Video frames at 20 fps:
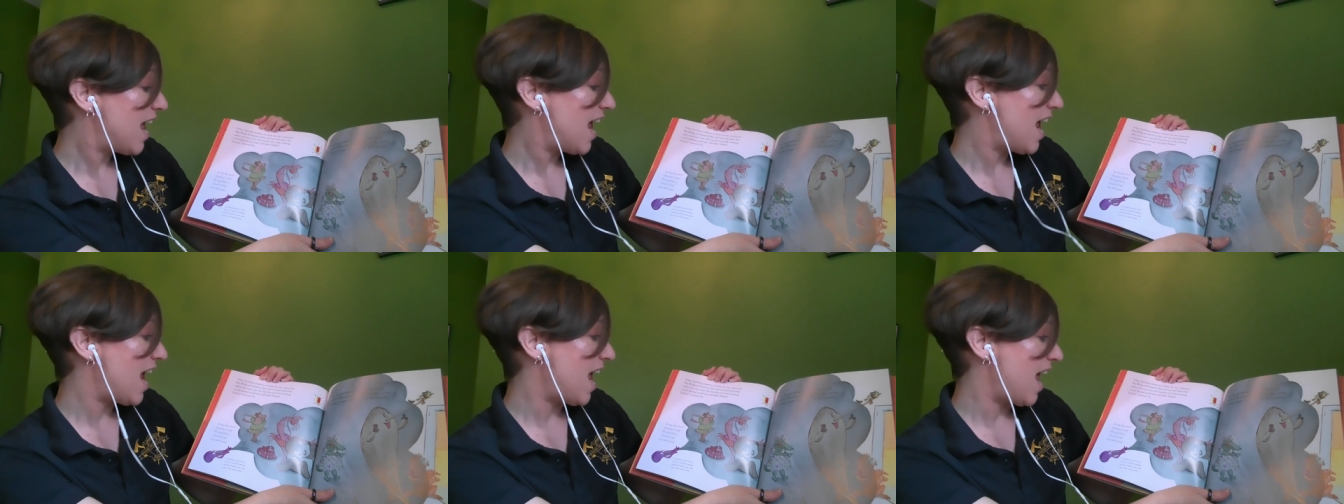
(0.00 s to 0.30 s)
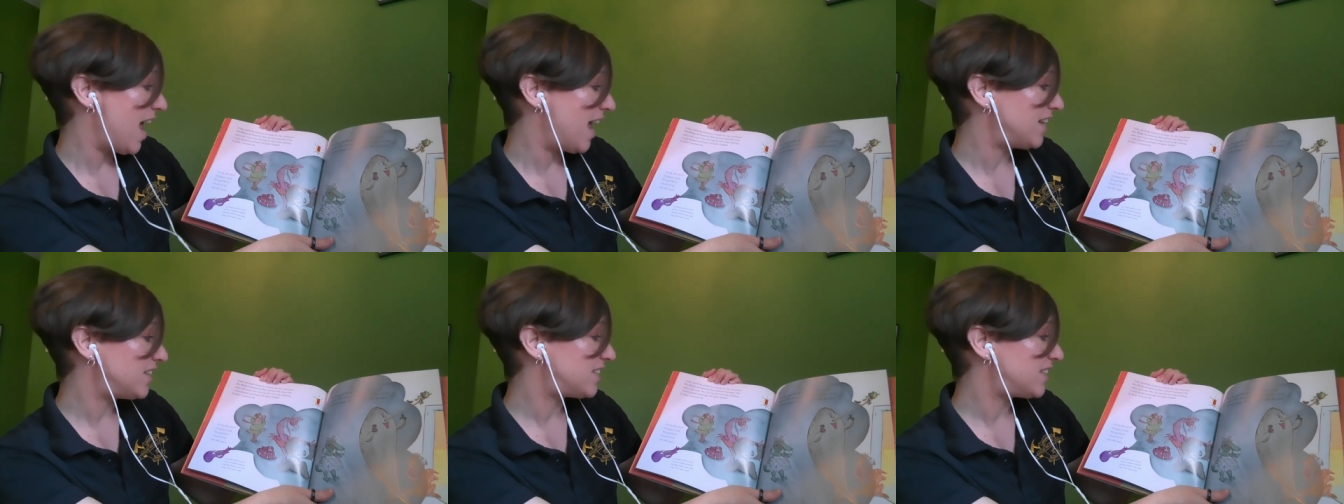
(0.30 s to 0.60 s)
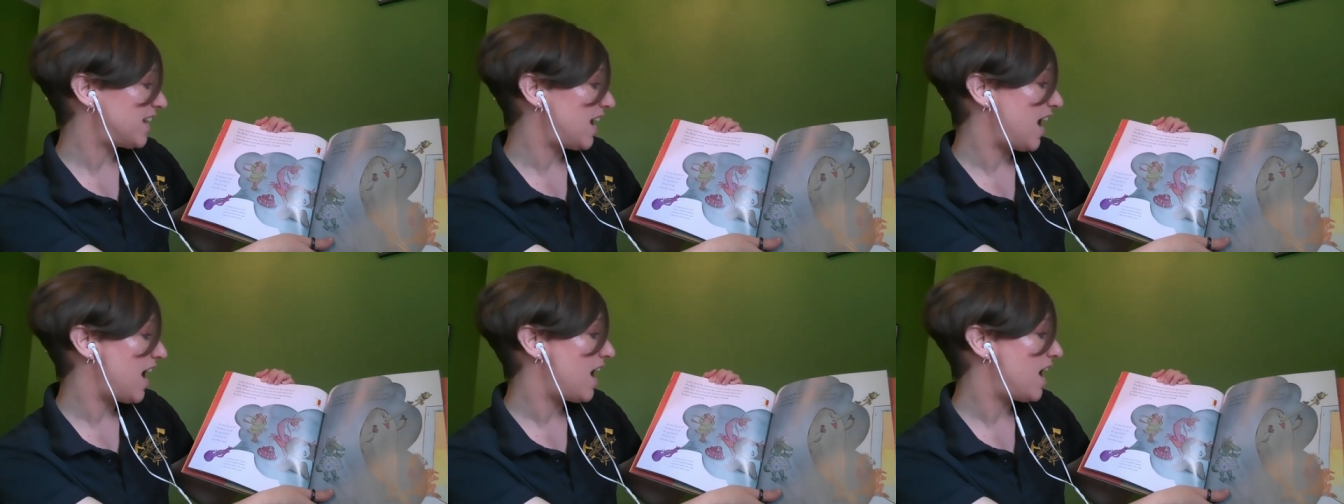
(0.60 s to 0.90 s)

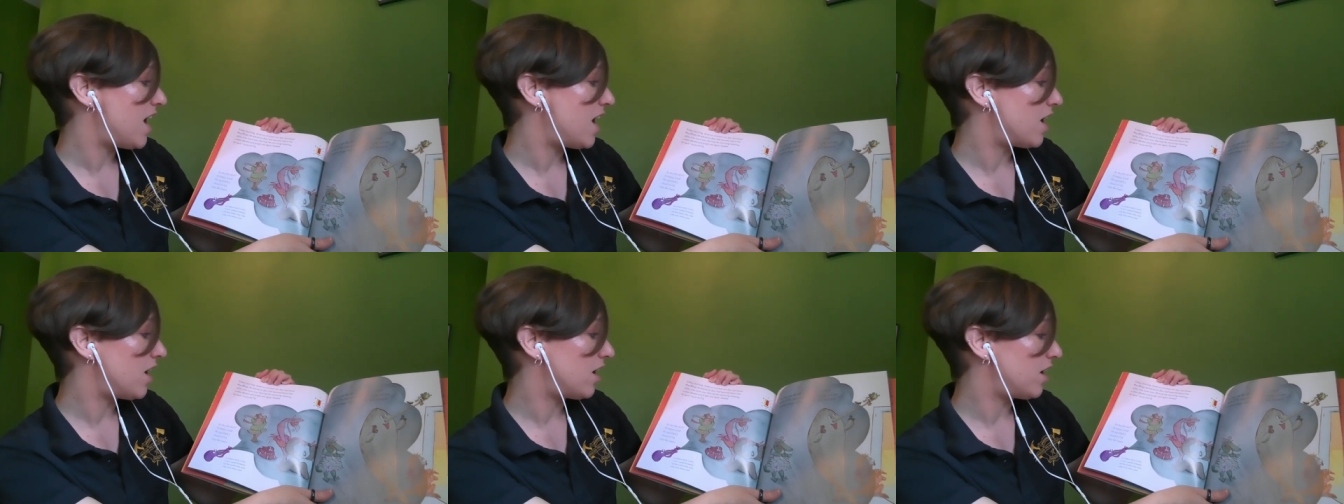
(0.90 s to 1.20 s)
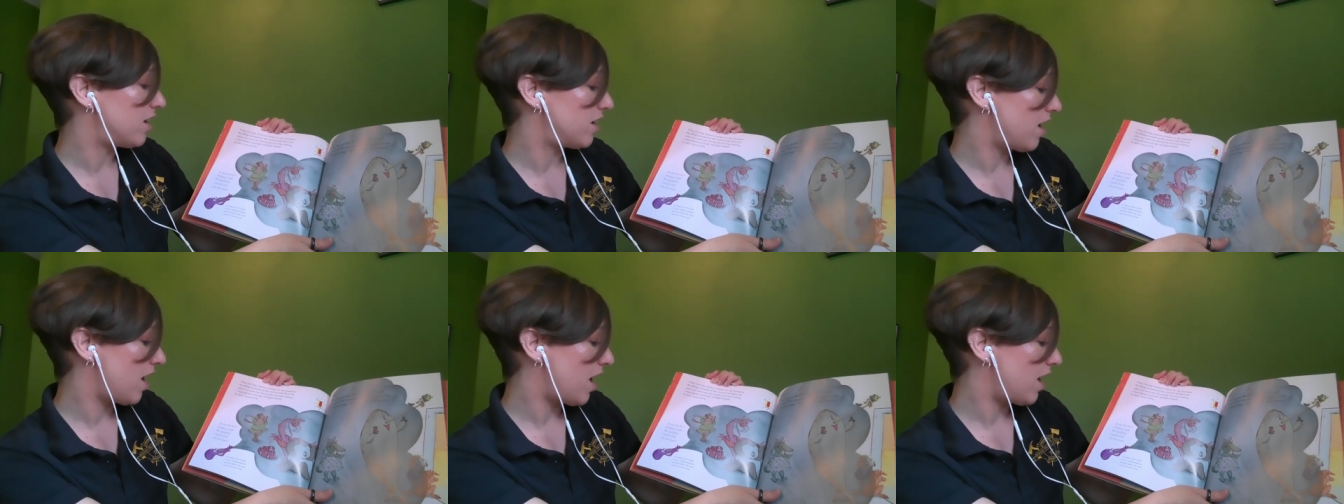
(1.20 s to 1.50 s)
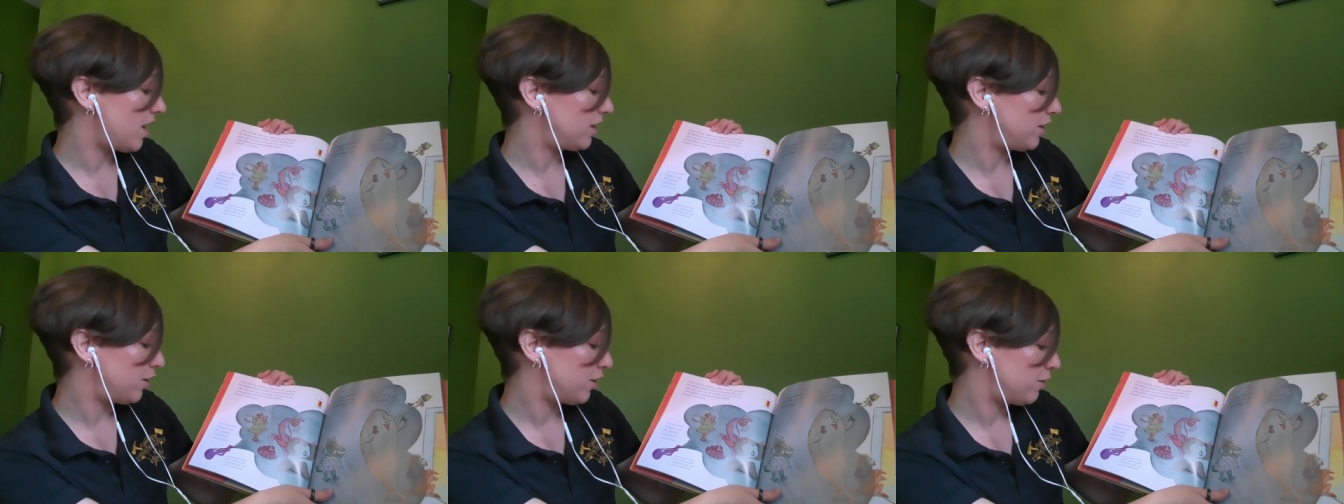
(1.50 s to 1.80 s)
It's here,
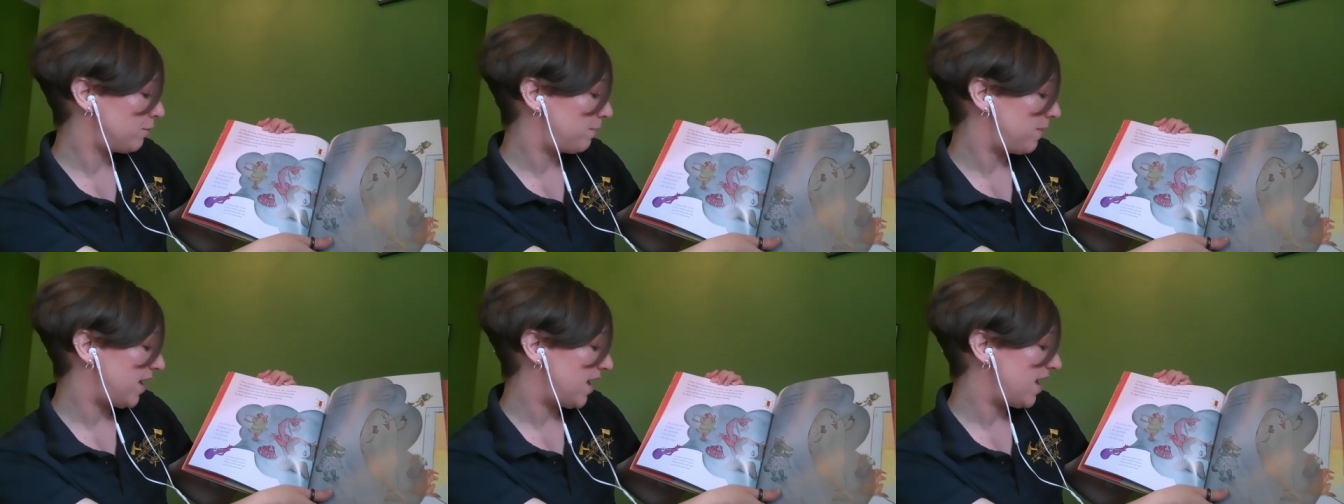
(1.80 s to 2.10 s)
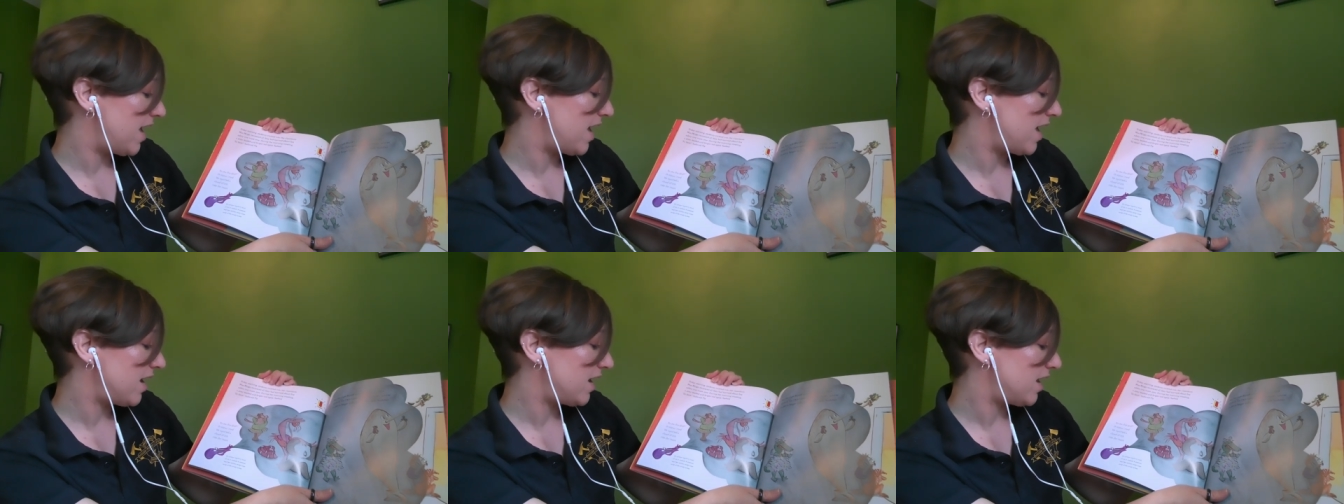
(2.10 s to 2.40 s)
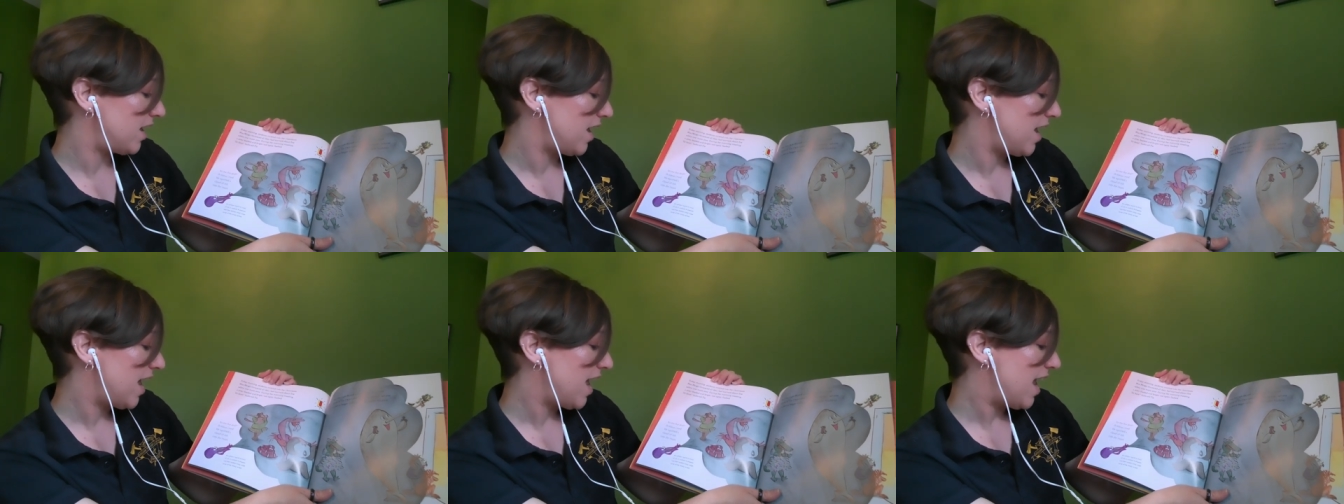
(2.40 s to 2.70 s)
hollered Pig.